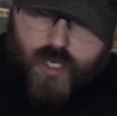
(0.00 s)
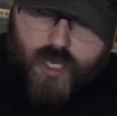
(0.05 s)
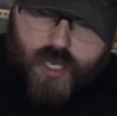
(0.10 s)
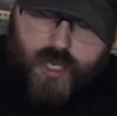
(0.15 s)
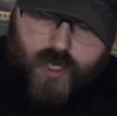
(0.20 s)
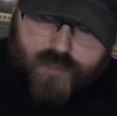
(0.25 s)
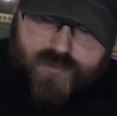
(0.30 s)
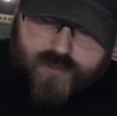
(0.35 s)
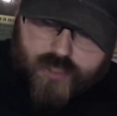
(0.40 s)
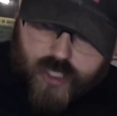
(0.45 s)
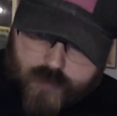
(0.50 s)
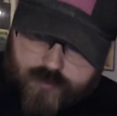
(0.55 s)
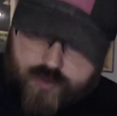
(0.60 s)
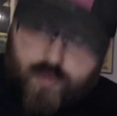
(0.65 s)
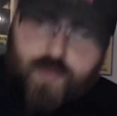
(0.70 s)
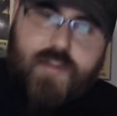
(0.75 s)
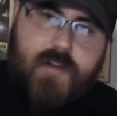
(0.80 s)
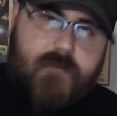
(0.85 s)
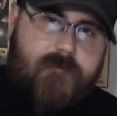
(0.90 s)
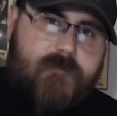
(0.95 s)
It also comes
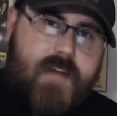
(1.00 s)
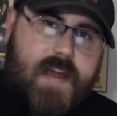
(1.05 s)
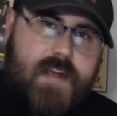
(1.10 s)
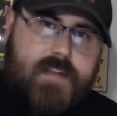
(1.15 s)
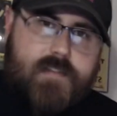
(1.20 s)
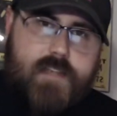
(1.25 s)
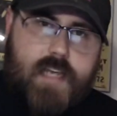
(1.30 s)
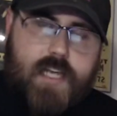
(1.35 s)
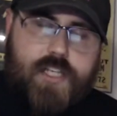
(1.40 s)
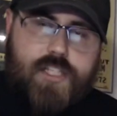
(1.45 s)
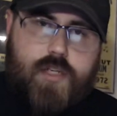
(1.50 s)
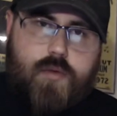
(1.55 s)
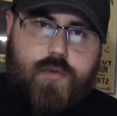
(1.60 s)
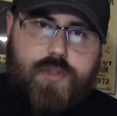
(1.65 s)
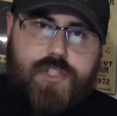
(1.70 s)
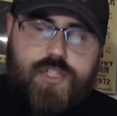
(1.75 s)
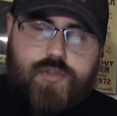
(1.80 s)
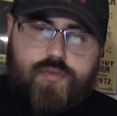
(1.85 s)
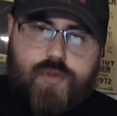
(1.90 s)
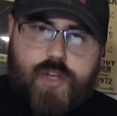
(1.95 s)
with an effects section, which
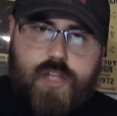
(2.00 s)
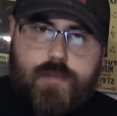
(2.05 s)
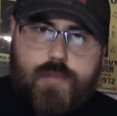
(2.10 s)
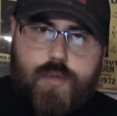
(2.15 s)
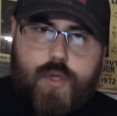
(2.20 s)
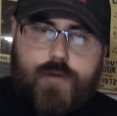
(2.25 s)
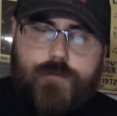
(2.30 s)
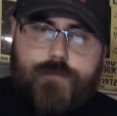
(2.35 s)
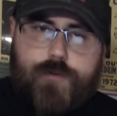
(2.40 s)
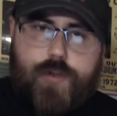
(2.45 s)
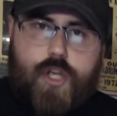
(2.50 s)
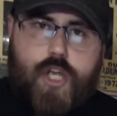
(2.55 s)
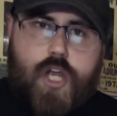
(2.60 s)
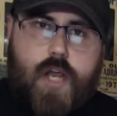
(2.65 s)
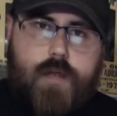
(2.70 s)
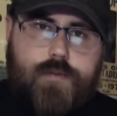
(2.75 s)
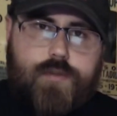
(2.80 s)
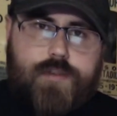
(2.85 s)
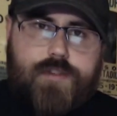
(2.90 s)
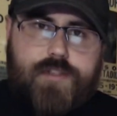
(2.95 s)
is really beautiful. It
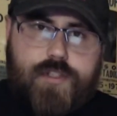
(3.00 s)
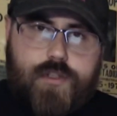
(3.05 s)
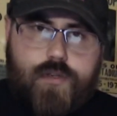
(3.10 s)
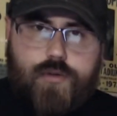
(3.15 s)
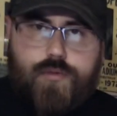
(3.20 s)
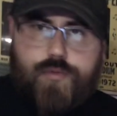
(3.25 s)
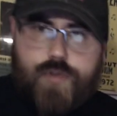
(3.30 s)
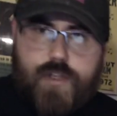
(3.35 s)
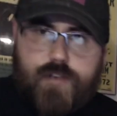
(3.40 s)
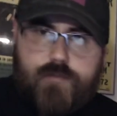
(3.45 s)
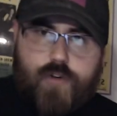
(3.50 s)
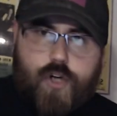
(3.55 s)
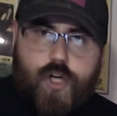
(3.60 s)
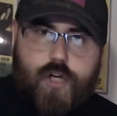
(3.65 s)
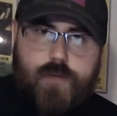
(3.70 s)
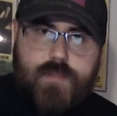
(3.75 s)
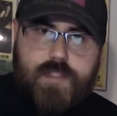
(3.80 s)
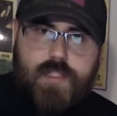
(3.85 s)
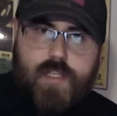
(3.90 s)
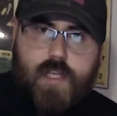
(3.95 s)
comes with 2
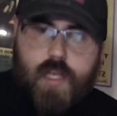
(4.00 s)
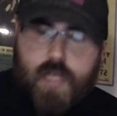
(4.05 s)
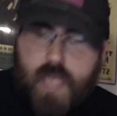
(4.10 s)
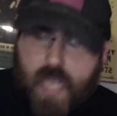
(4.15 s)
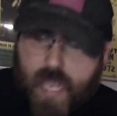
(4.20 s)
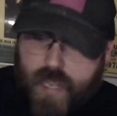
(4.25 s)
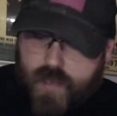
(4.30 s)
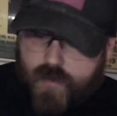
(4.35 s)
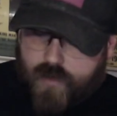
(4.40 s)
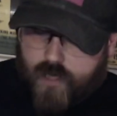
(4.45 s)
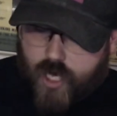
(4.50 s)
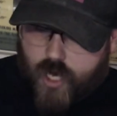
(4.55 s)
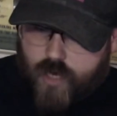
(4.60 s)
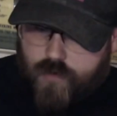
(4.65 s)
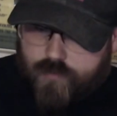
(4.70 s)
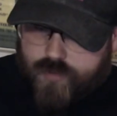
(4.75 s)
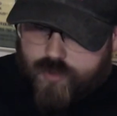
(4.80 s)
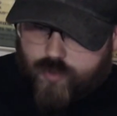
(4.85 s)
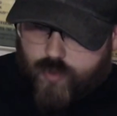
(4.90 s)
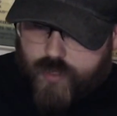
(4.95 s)
reverbs, and it
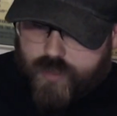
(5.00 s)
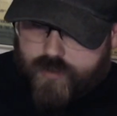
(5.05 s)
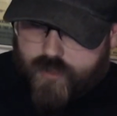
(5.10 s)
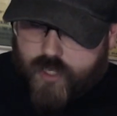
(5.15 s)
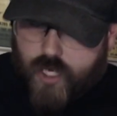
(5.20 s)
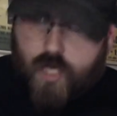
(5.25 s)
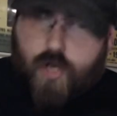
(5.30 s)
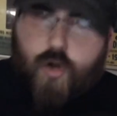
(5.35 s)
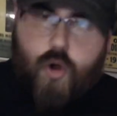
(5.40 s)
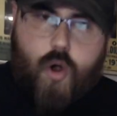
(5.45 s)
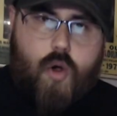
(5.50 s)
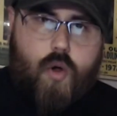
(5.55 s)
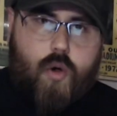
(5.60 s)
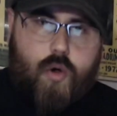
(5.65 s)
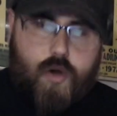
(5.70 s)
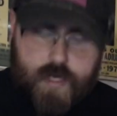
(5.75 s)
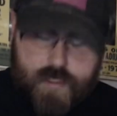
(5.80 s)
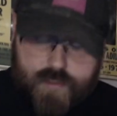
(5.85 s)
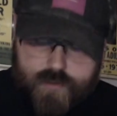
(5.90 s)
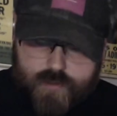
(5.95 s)
comes with a
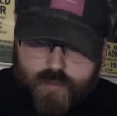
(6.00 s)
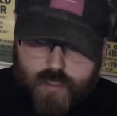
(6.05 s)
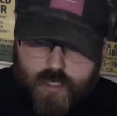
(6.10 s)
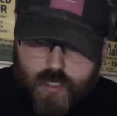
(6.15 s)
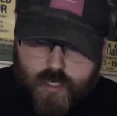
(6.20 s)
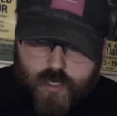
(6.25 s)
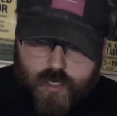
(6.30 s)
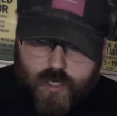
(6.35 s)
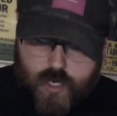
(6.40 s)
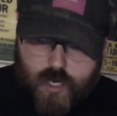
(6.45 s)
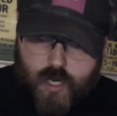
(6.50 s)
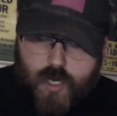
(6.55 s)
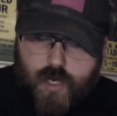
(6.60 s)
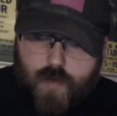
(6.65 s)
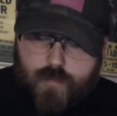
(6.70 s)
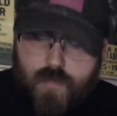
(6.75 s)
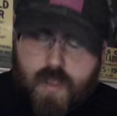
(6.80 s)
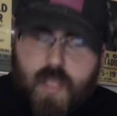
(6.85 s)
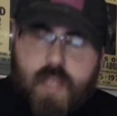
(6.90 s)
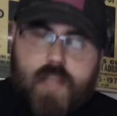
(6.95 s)
chorus.
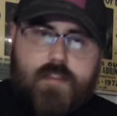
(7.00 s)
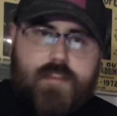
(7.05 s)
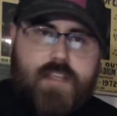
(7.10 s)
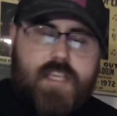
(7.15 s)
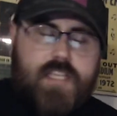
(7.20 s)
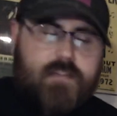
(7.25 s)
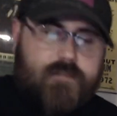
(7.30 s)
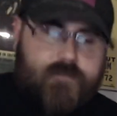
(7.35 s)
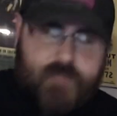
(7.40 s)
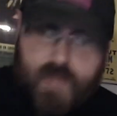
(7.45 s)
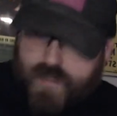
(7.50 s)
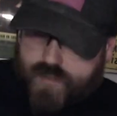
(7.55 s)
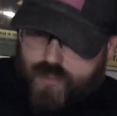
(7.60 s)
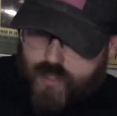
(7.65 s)
These effects are